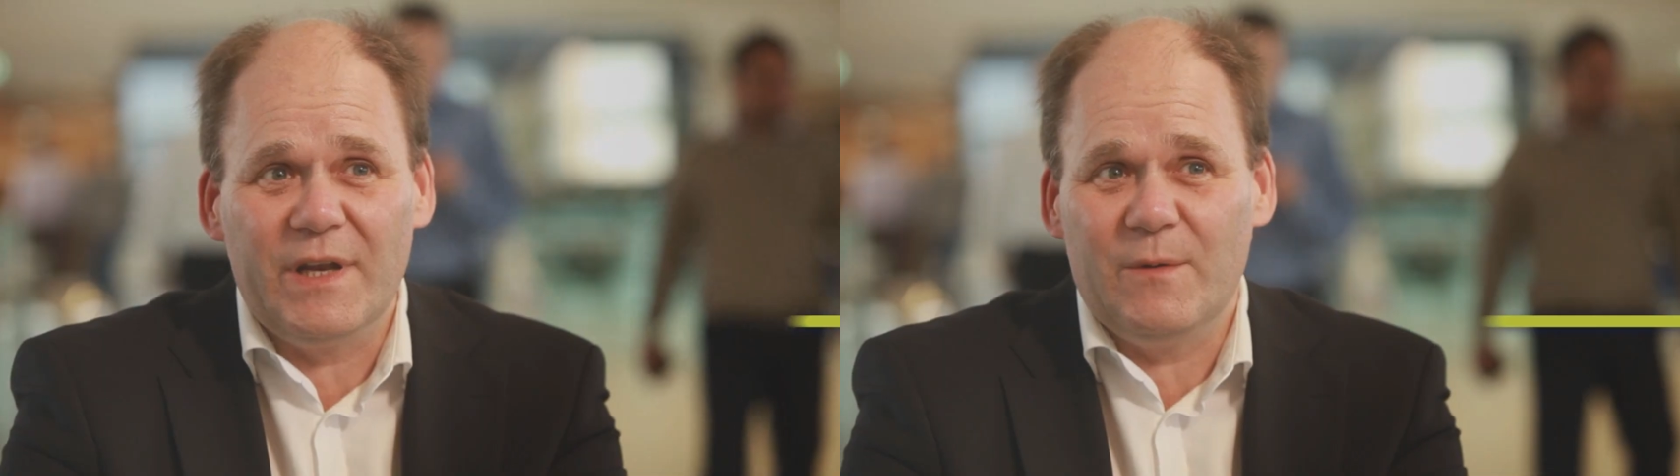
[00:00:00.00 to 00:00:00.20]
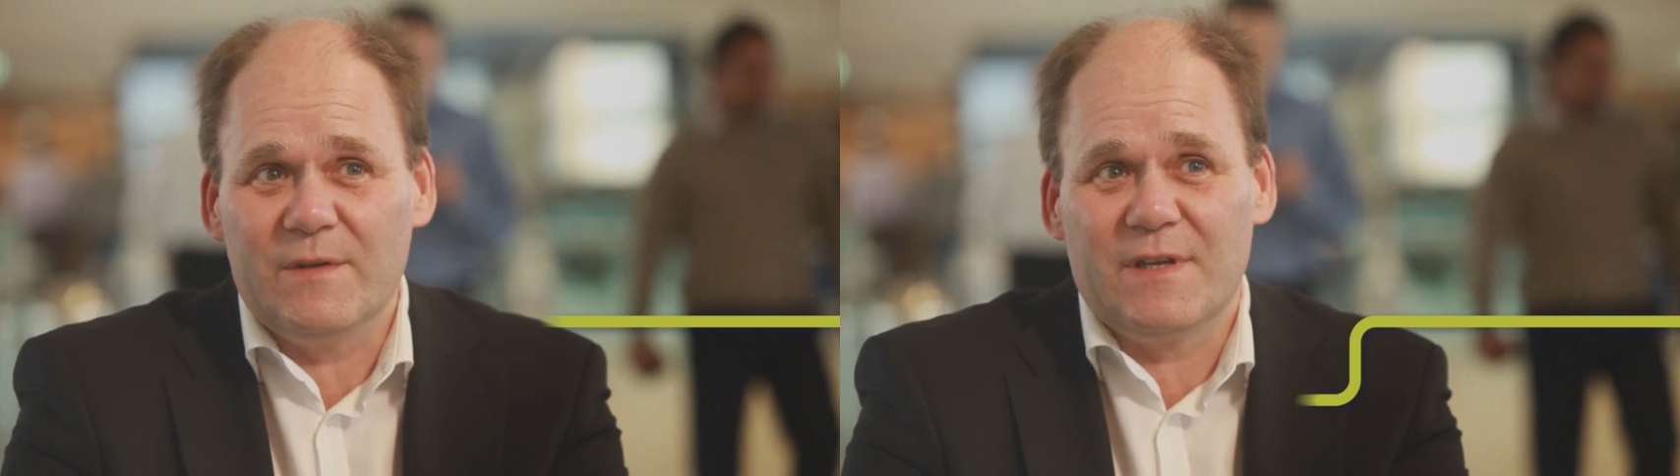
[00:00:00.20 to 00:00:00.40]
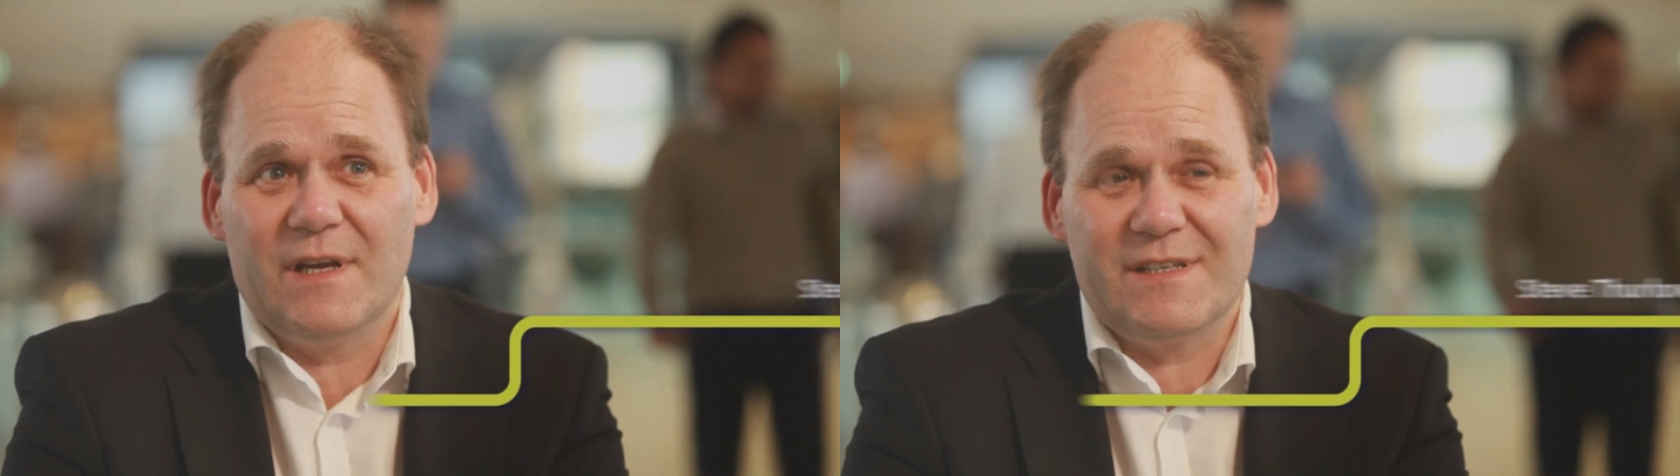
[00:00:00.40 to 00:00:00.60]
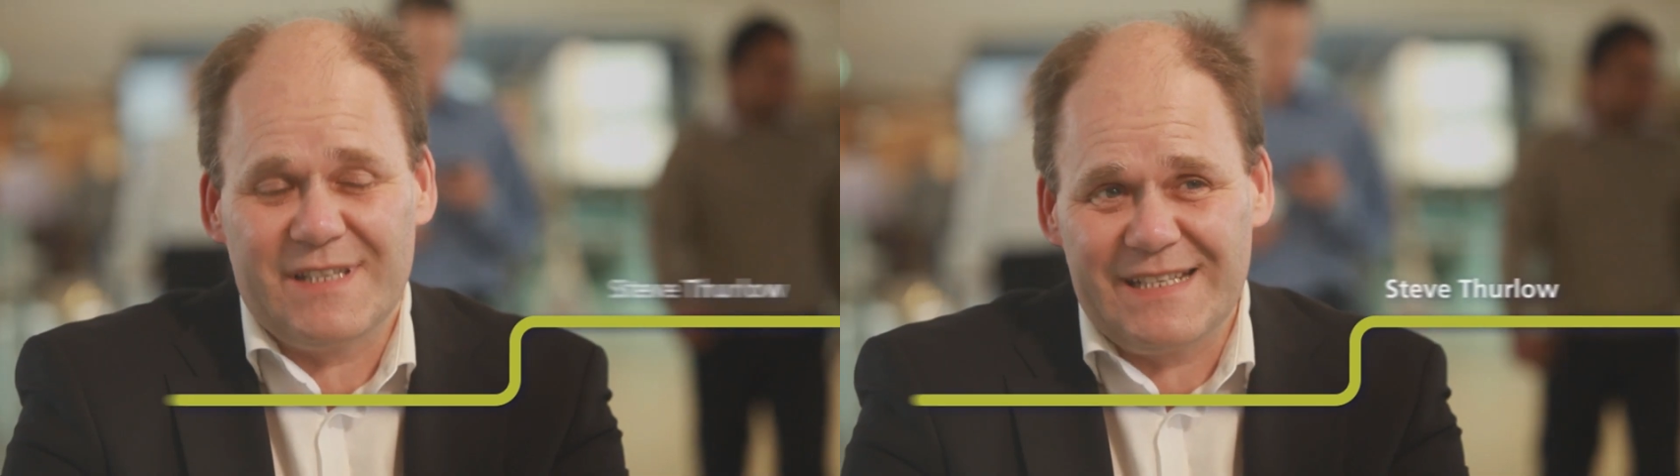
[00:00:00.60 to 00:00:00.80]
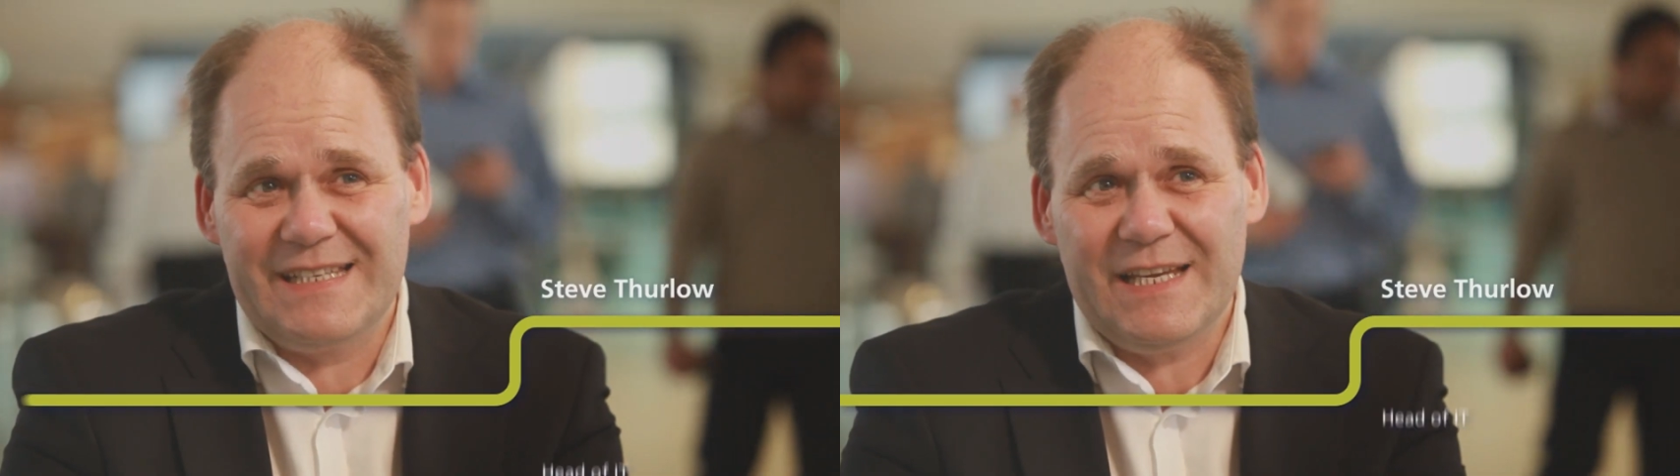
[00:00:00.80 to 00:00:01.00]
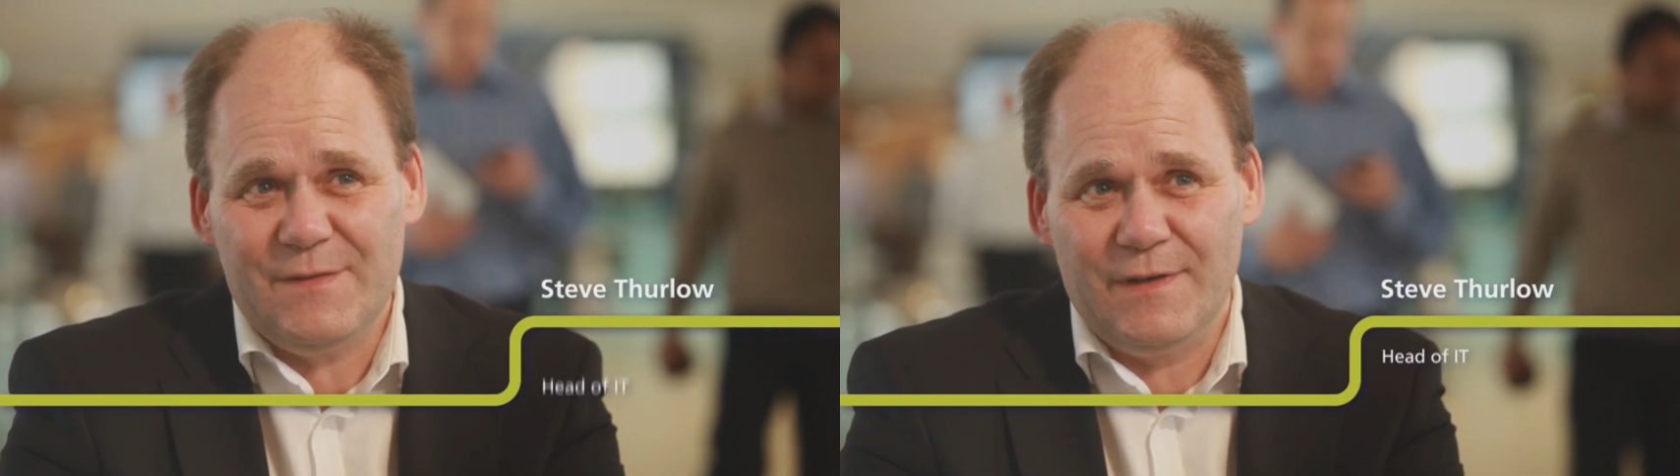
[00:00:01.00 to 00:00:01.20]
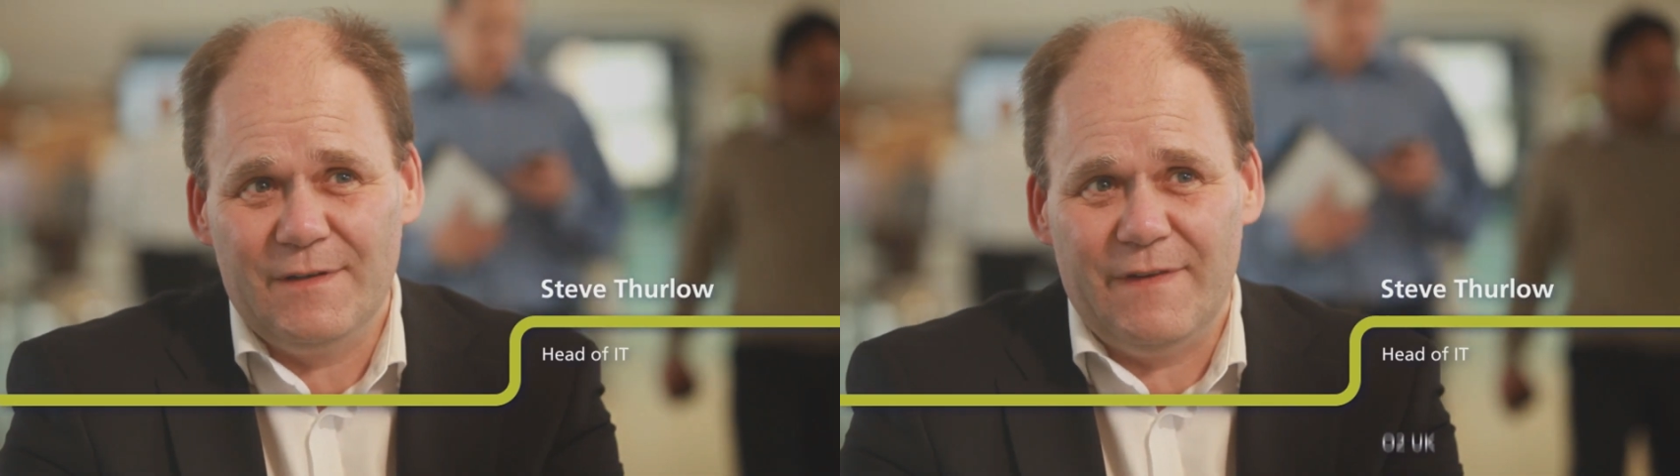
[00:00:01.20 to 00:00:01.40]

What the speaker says: It was a successful